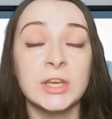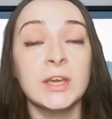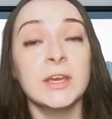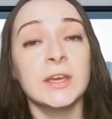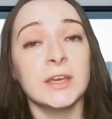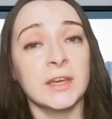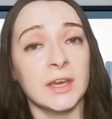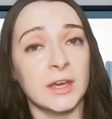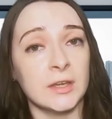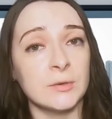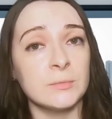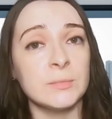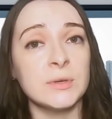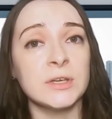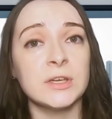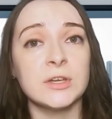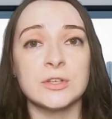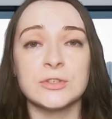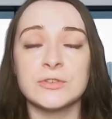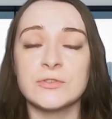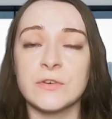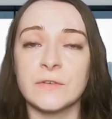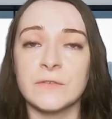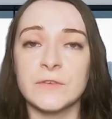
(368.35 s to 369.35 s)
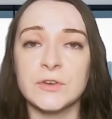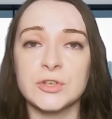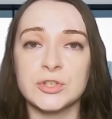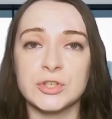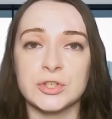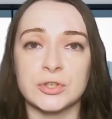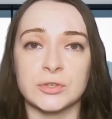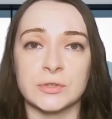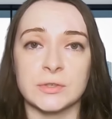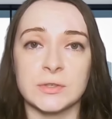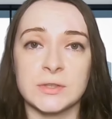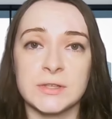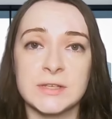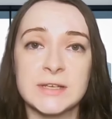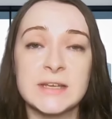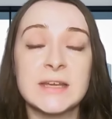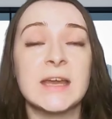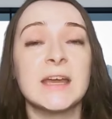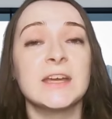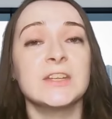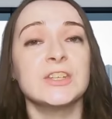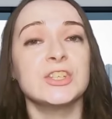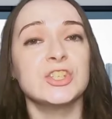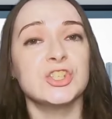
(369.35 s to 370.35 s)
can be controversial
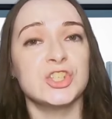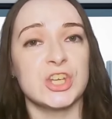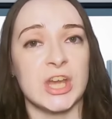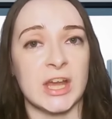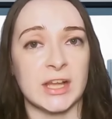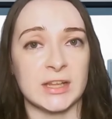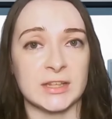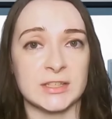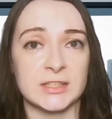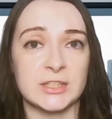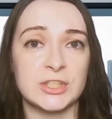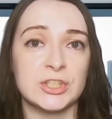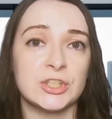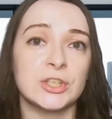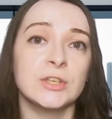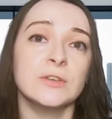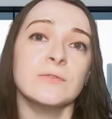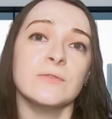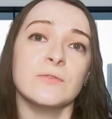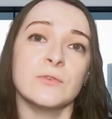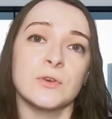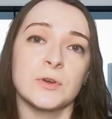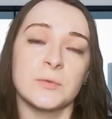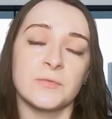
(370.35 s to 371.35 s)
and challenging for